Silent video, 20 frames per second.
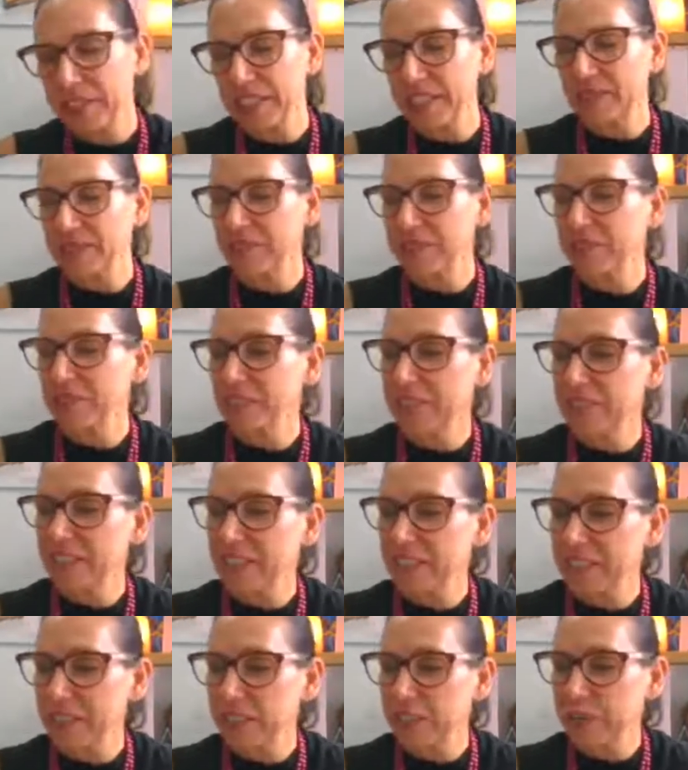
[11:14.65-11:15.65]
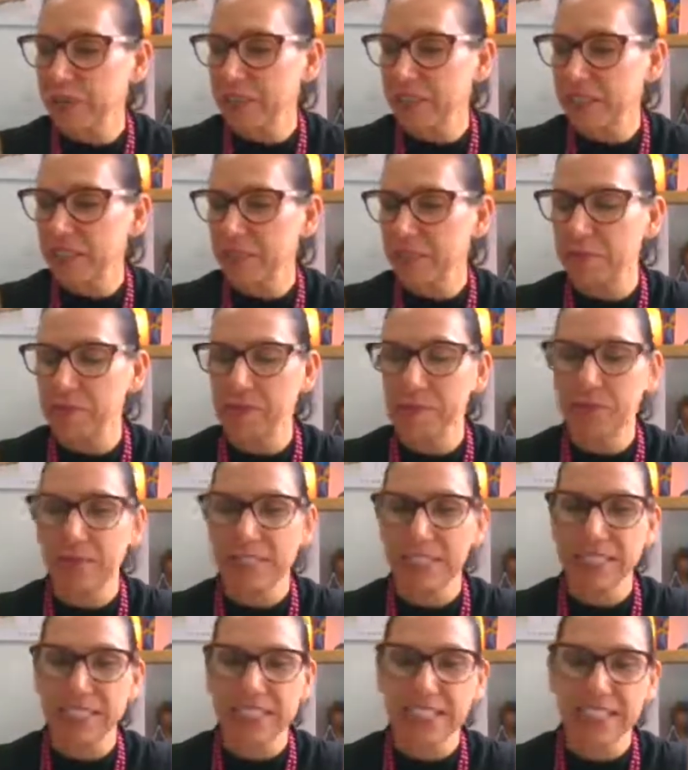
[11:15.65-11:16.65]
And it was very nice to be
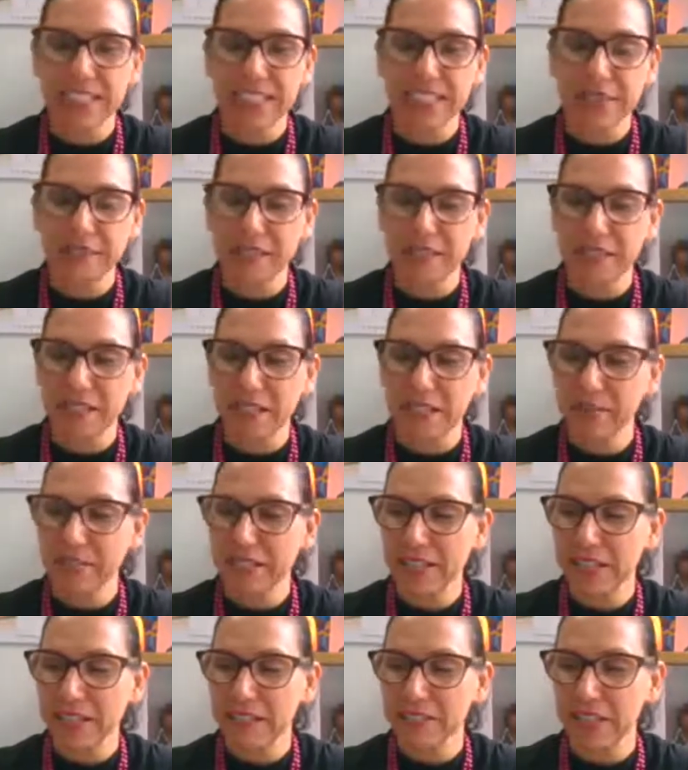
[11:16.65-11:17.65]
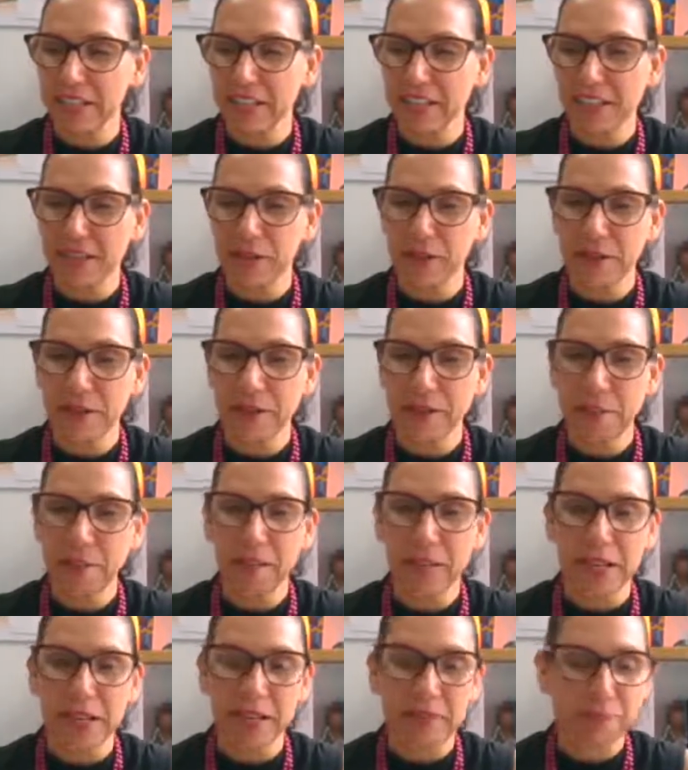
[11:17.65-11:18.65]
complimented as I was coming out of the library
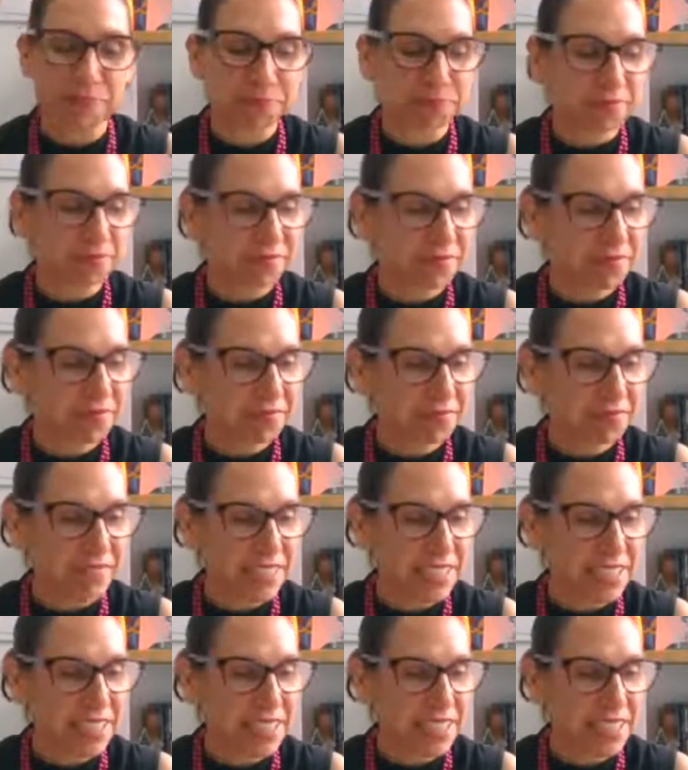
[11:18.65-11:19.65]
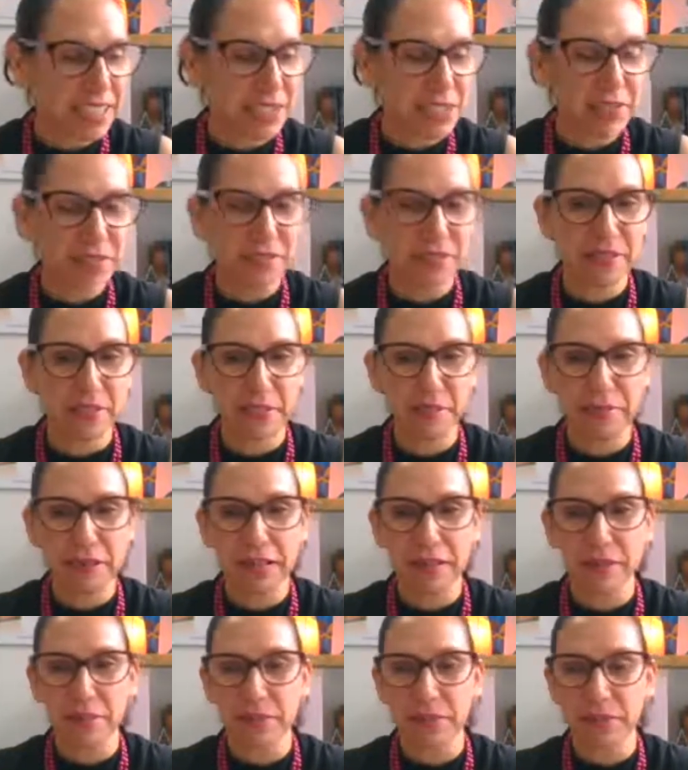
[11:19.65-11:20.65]
by a 6-year-old
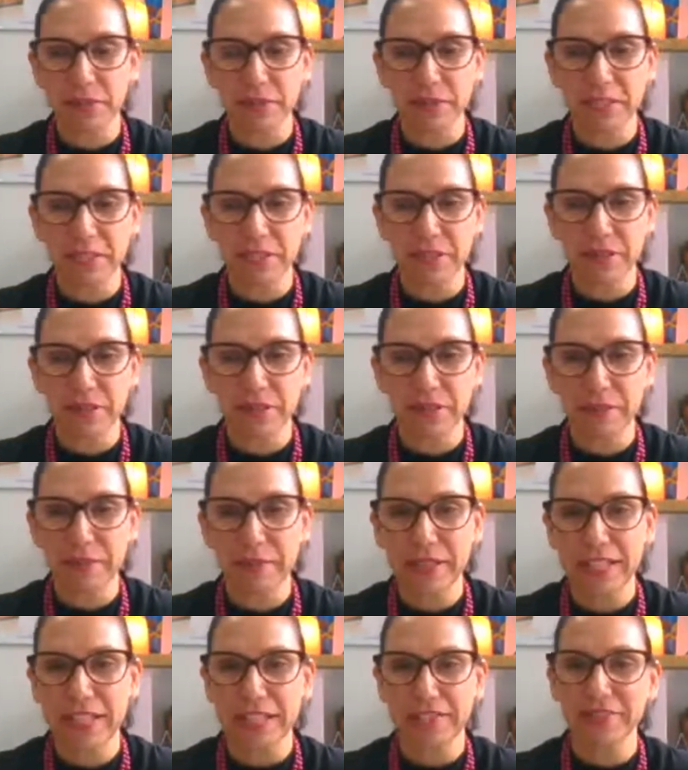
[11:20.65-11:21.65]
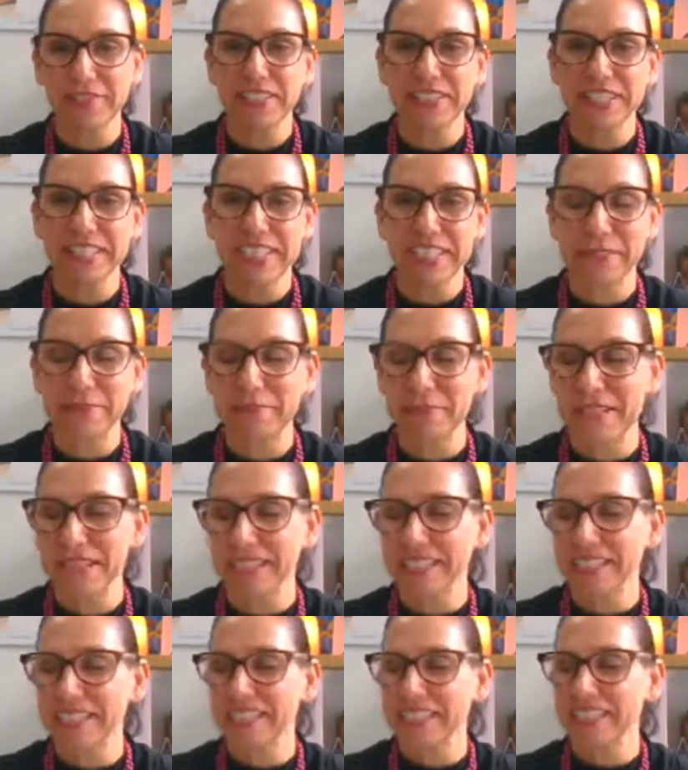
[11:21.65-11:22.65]
about a book which has already been out for 6
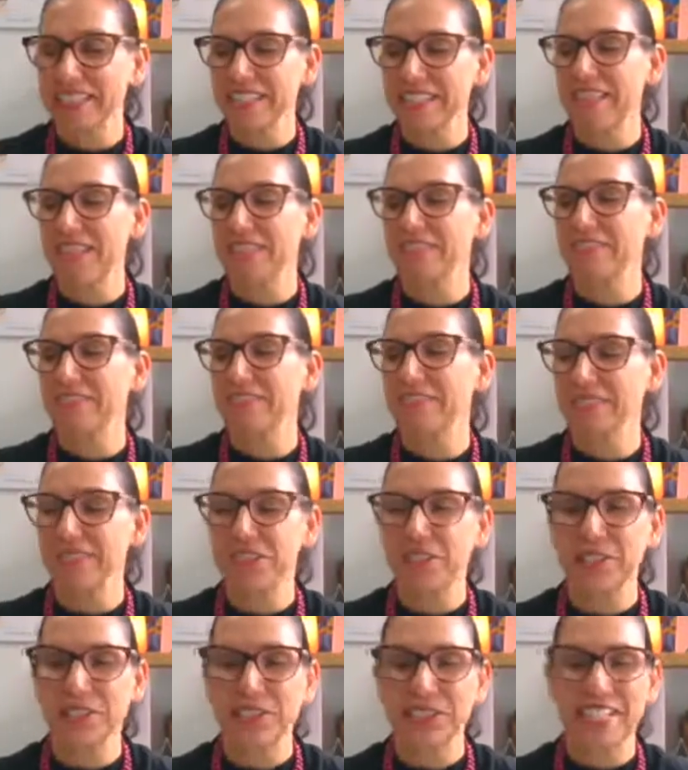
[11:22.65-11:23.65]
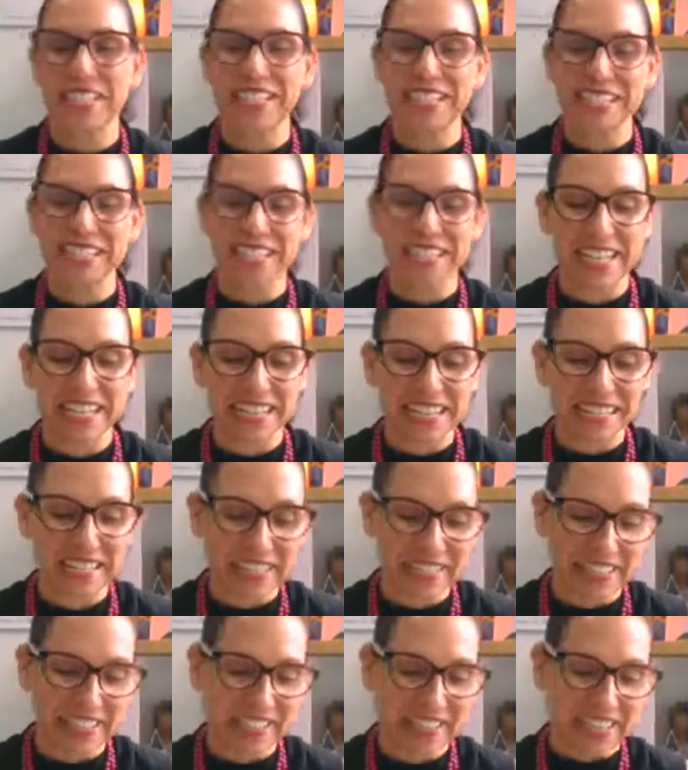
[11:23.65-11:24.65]
months and is kind of just doing its thing.
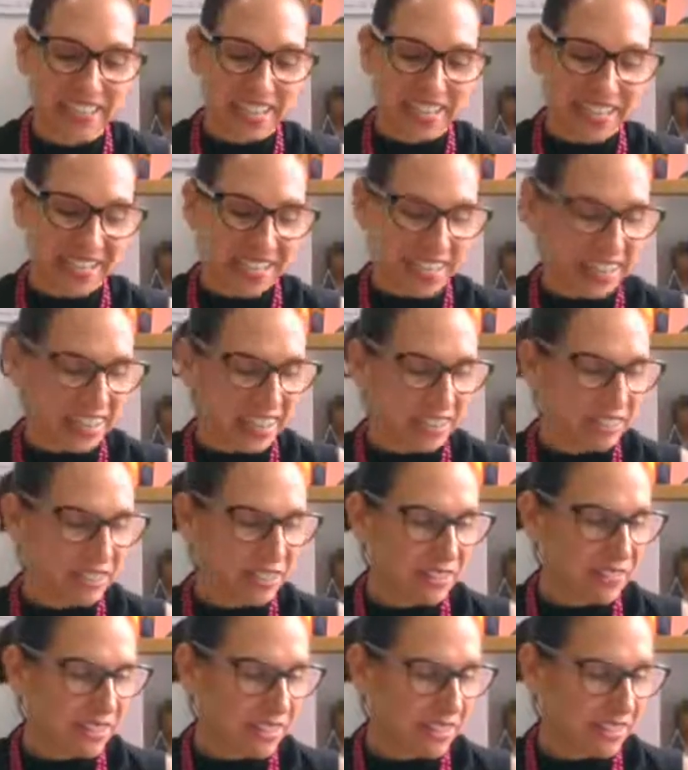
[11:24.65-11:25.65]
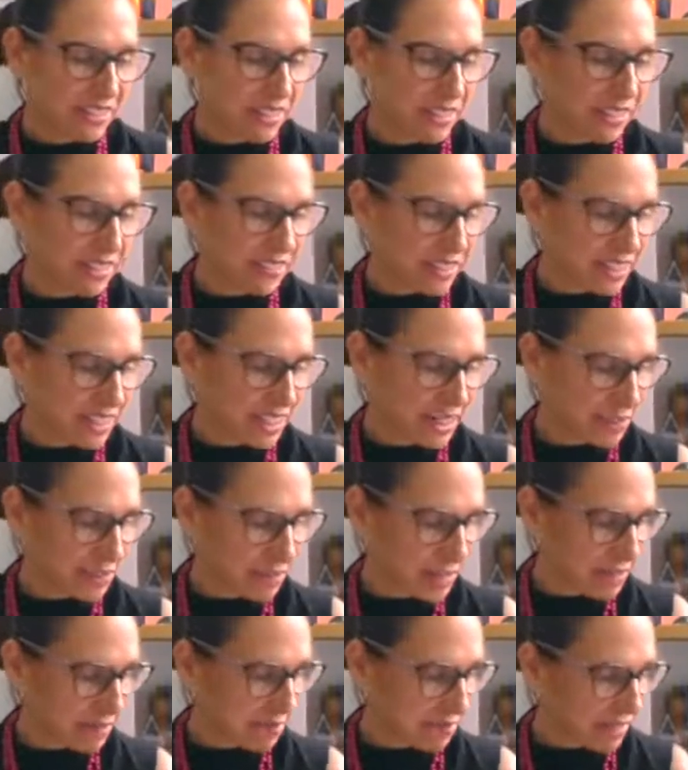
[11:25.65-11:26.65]
So that was very, very, very
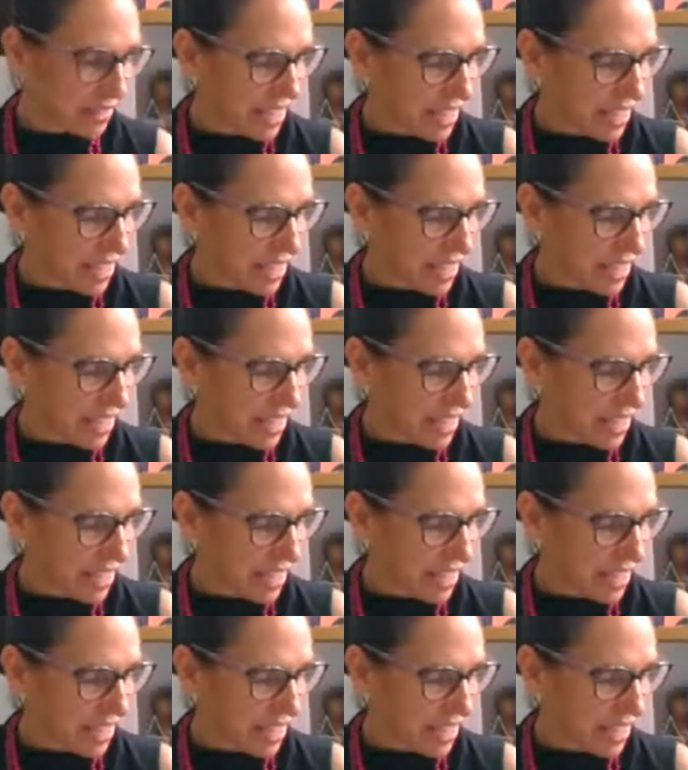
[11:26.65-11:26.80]
sweet.